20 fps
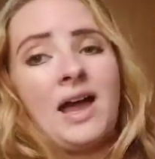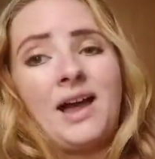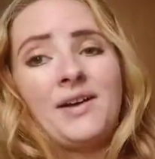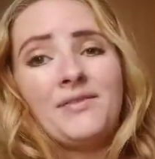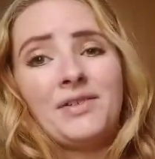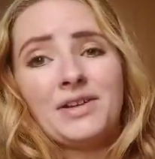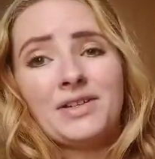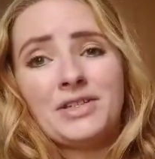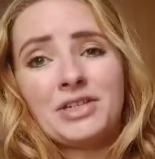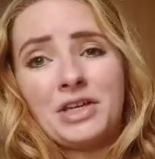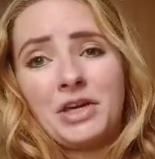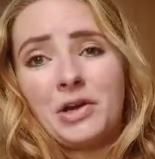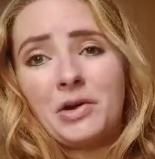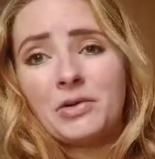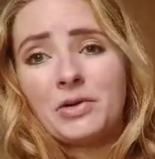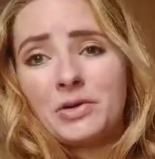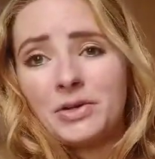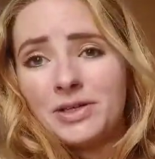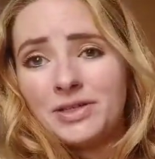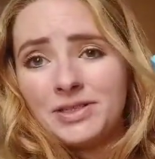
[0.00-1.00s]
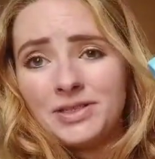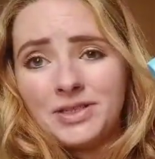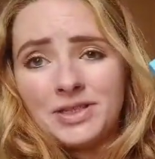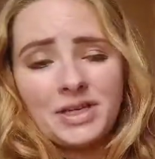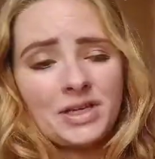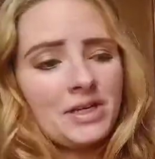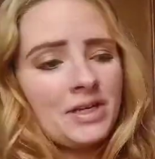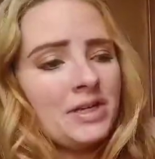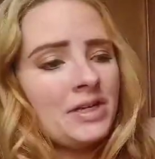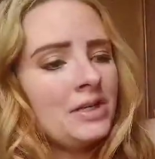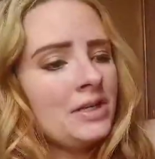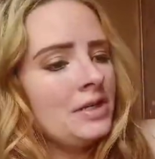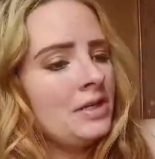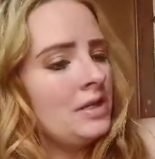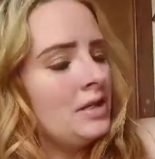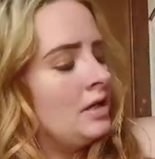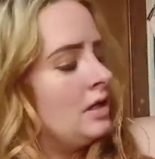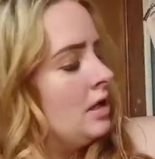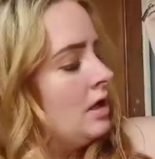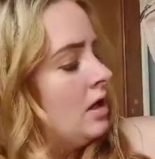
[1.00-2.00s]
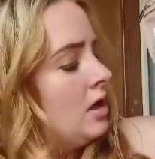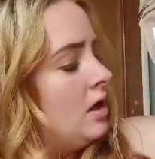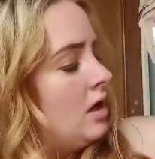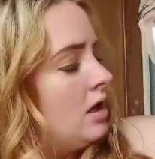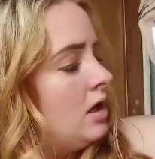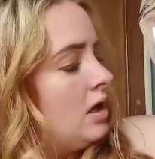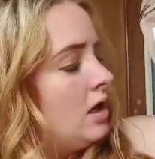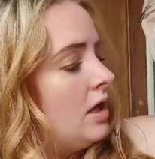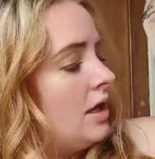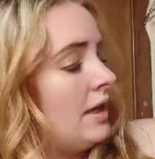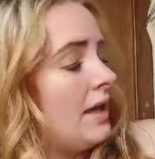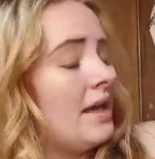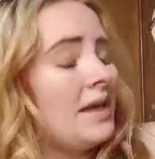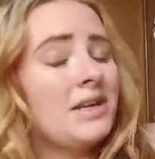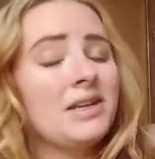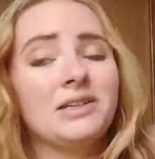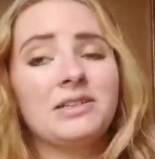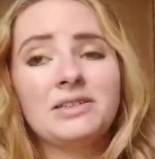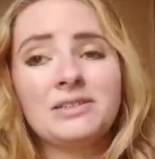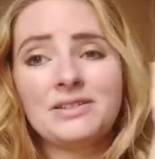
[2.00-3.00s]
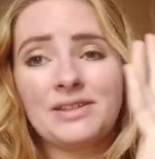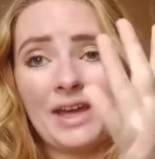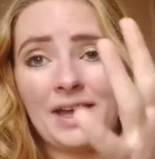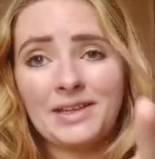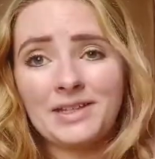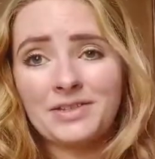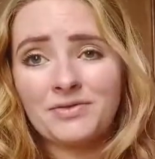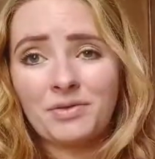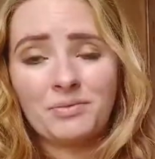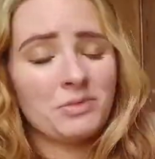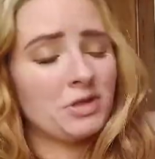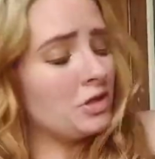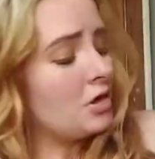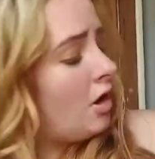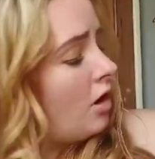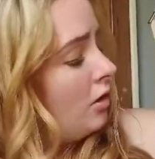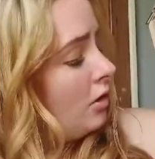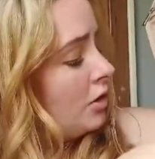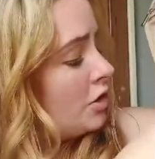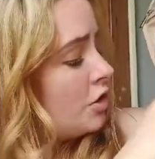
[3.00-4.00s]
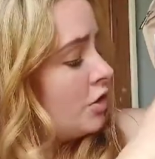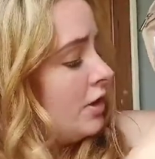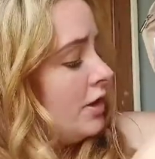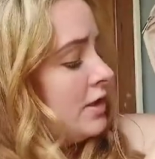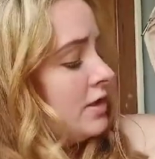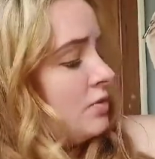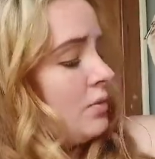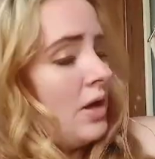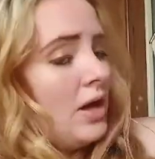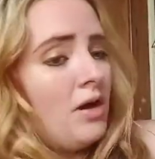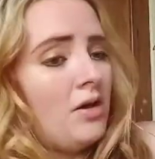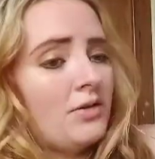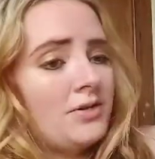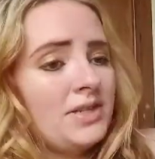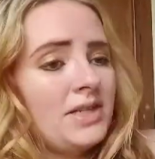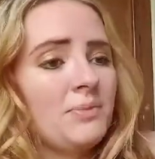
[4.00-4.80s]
I have a deodorant. Again, that's from the Dollar Tree as well.